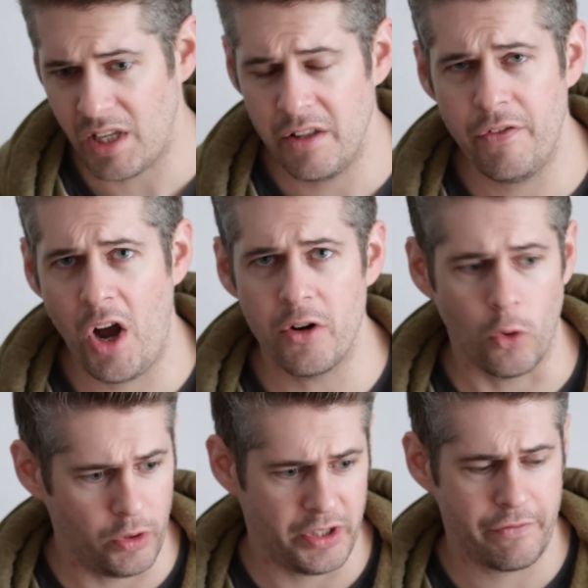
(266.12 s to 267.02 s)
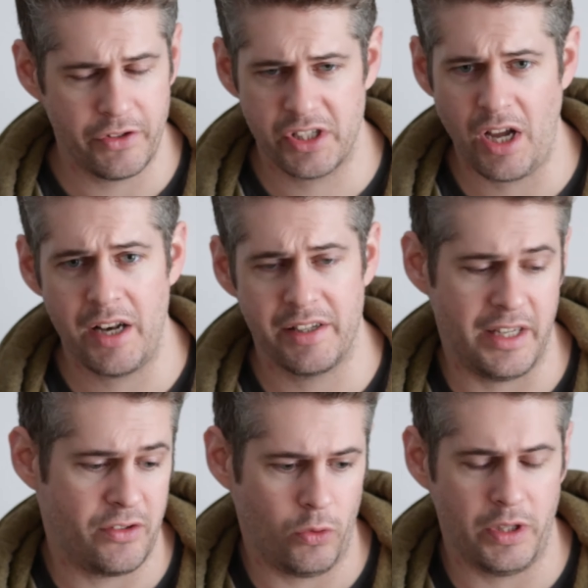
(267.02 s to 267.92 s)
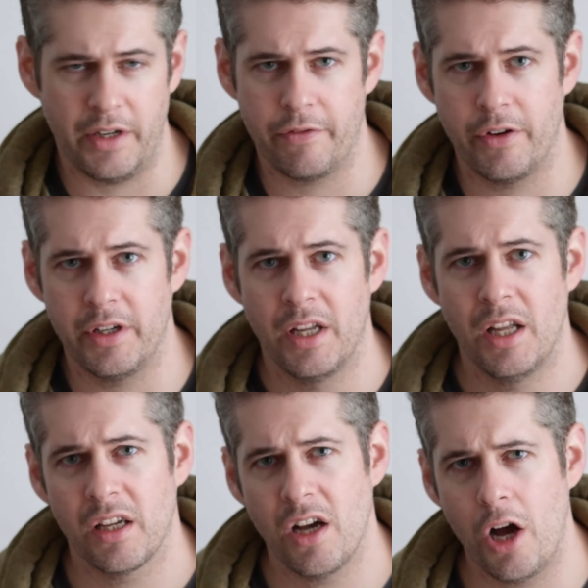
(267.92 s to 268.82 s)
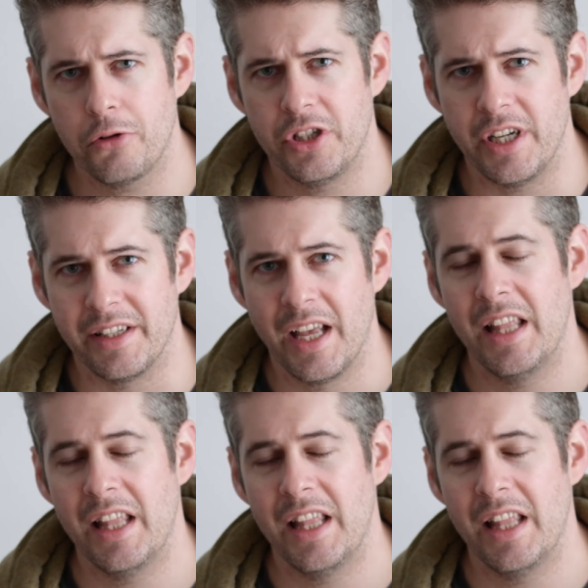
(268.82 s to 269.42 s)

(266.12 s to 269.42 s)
the vinyl, all the different styluses, all the different cartridges.